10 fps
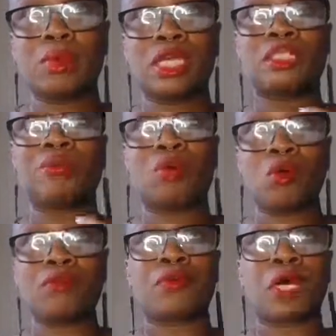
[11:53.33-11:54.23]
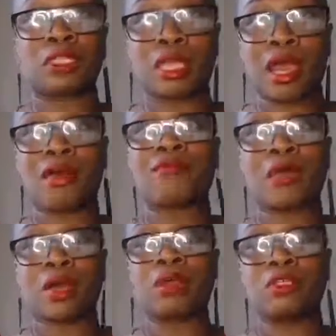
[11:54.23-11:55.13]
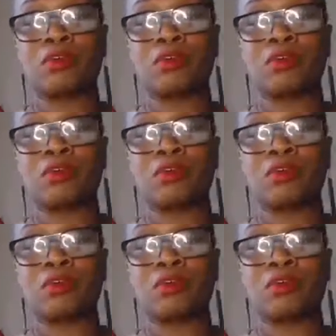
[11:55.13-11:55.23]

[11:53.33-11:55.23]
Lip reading: it's important for us to have that,